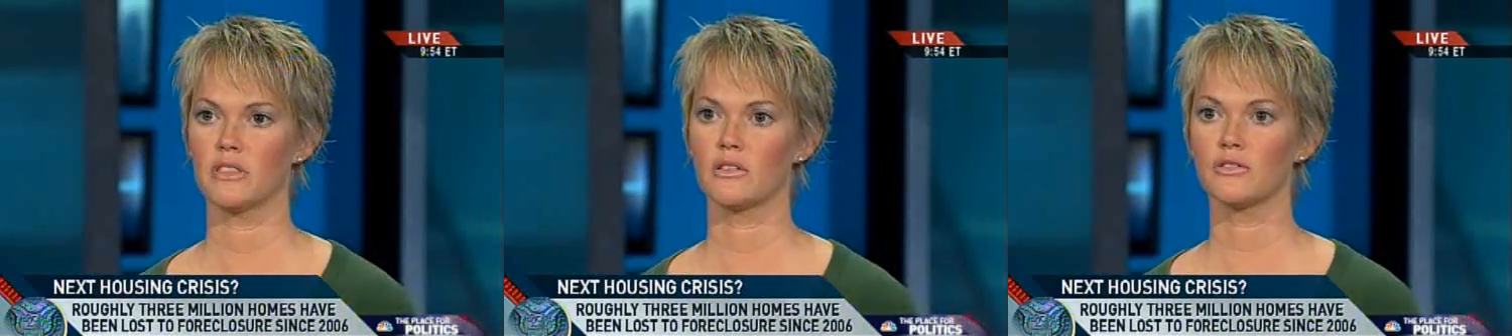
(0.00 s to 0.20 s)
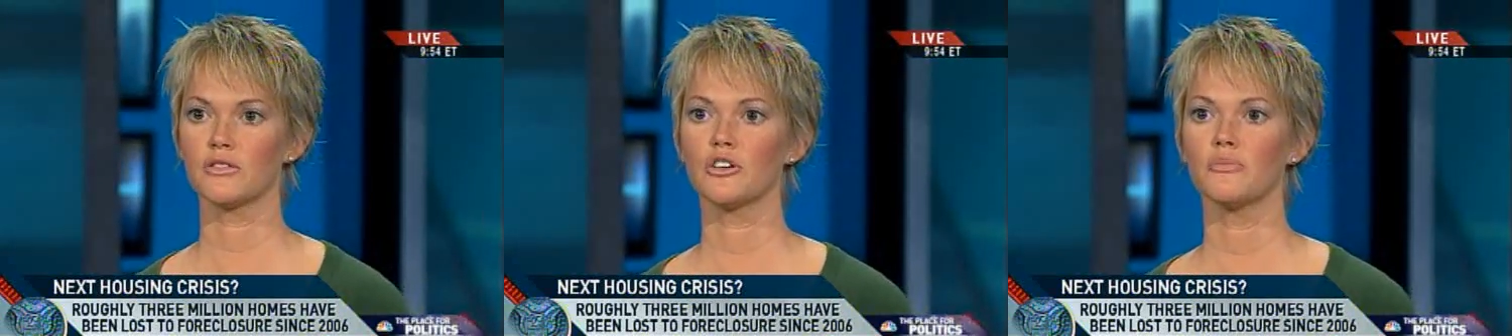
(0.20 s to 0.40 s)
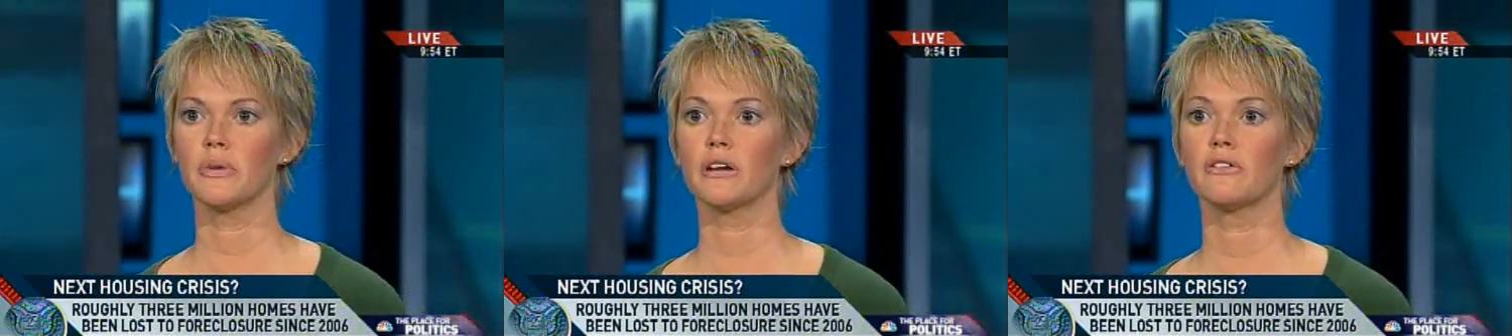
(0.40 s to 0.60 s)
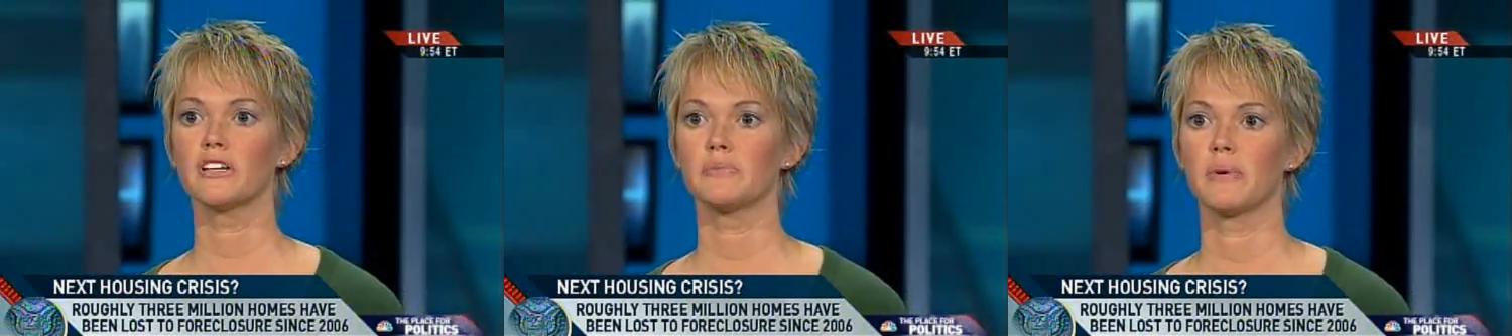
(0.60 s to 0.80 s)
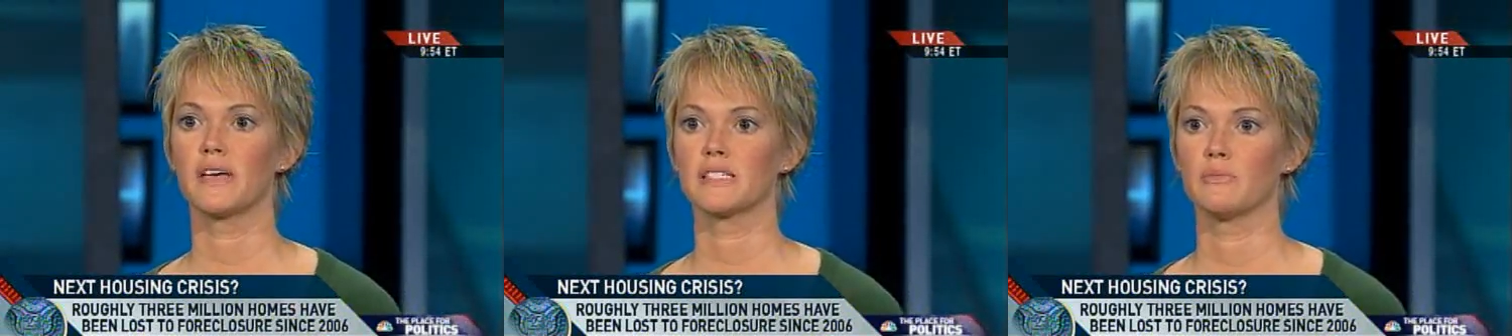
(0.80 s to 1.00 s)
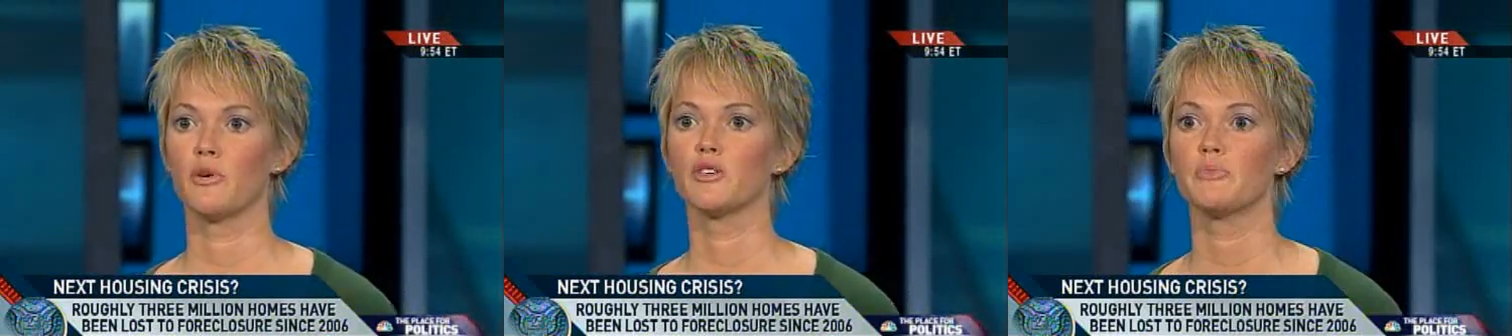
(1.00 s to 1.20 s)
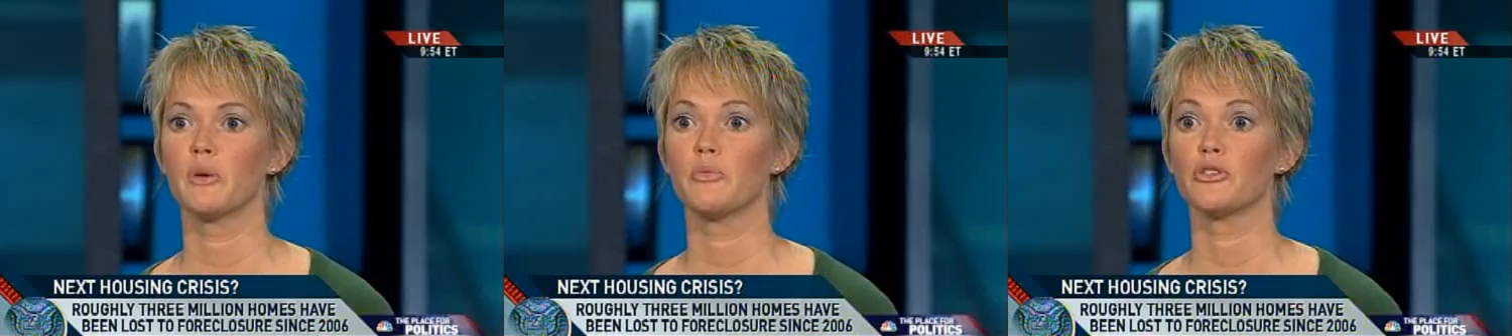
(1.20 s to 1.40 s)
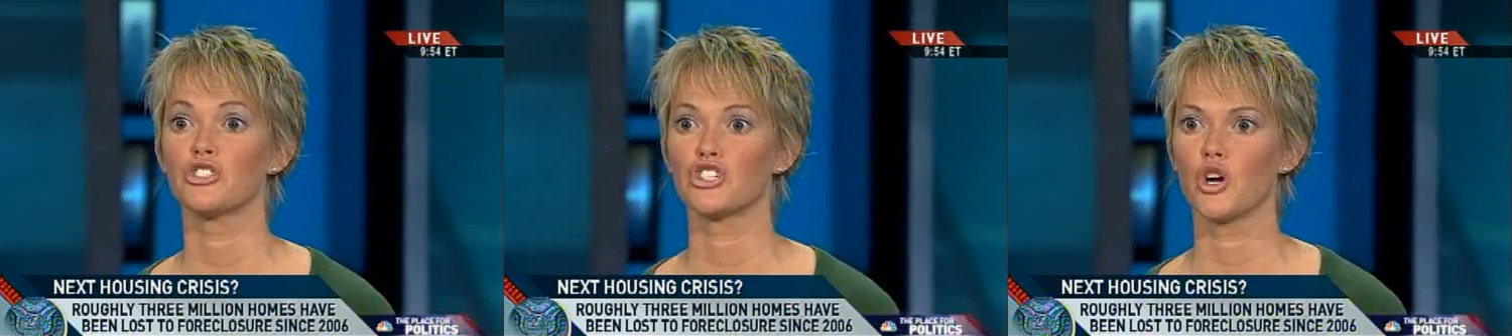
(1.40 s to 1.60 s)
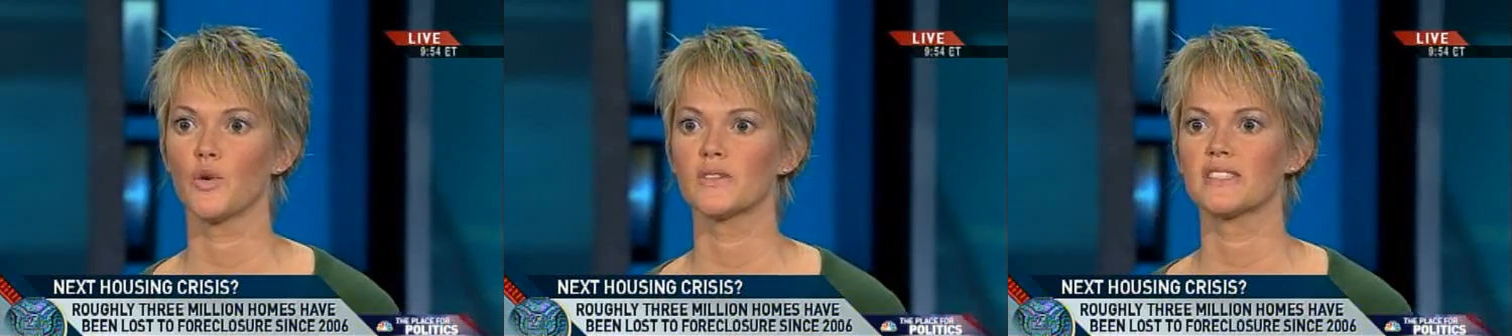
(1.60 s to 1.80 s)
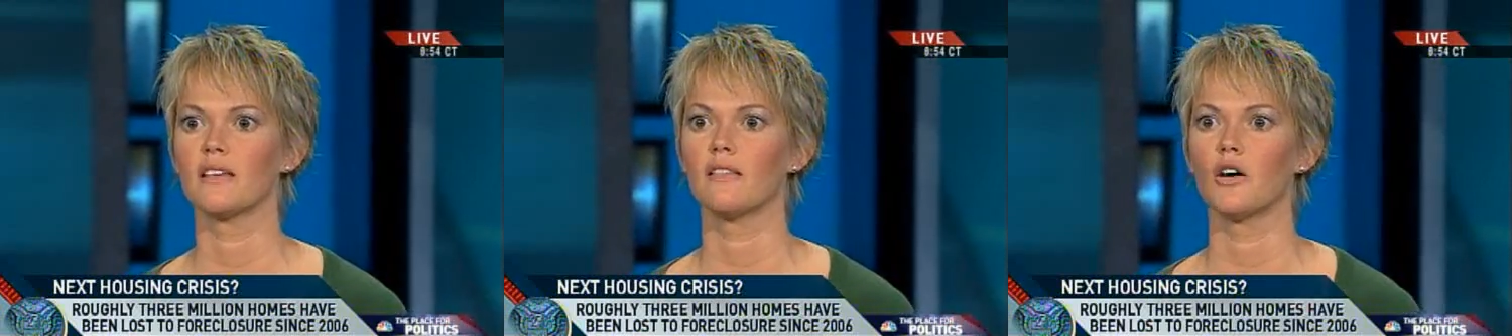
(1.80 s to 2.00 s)
Those are a big risk because most people chose
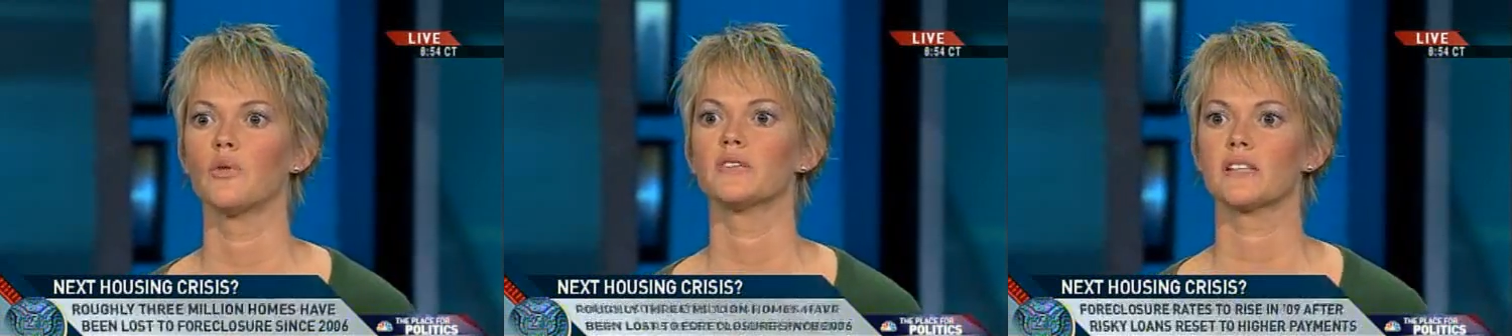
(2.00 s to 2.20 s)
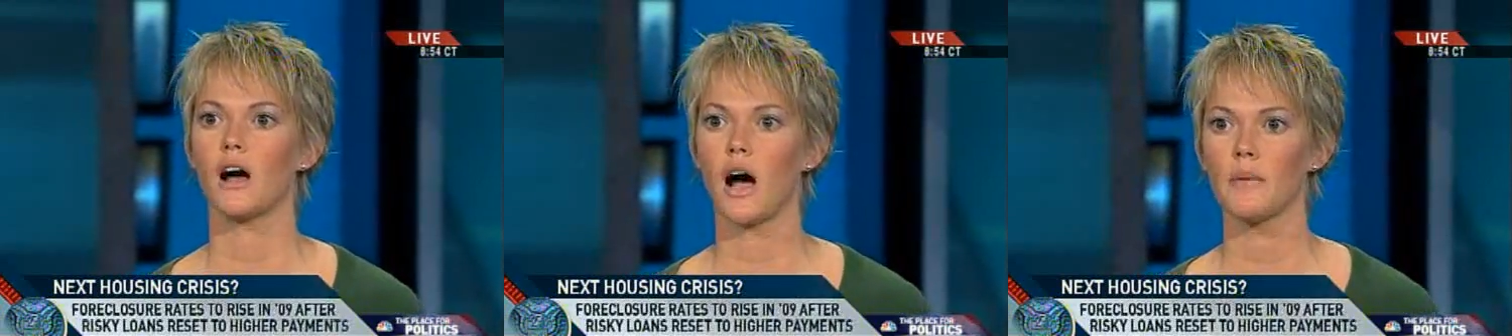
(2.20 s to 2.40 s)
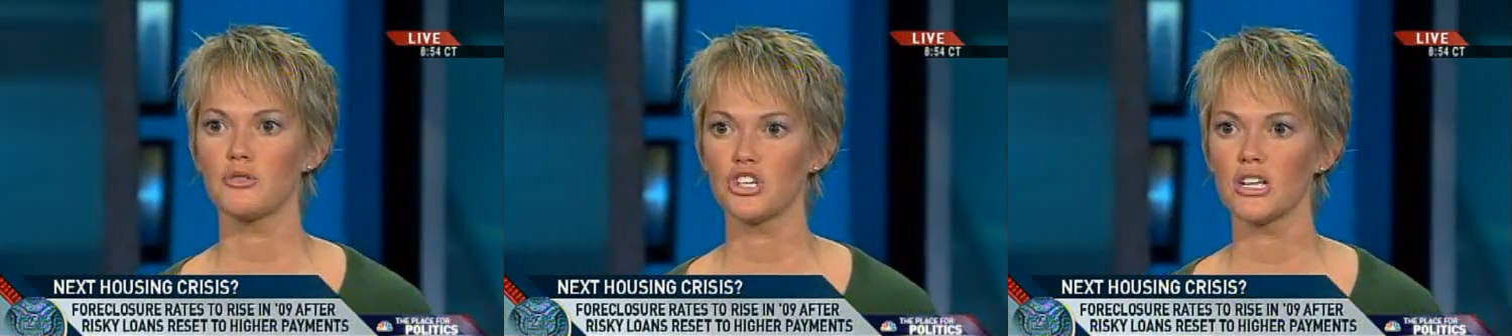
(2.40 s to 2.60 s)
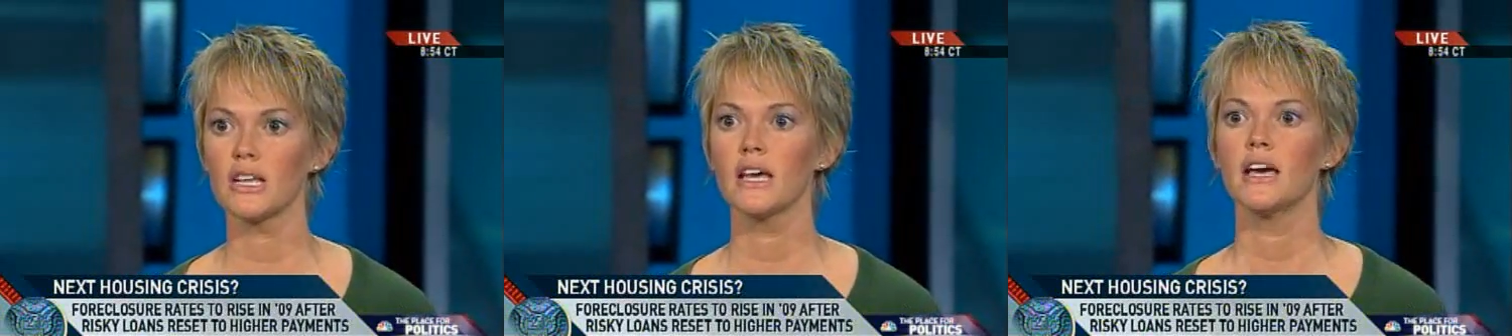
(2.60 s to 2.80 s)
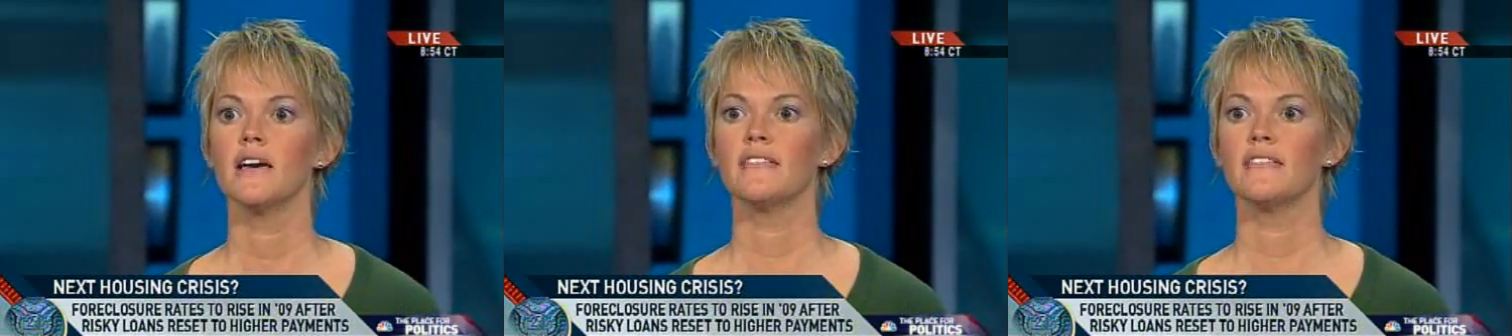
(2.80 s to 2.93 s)
the lowest option.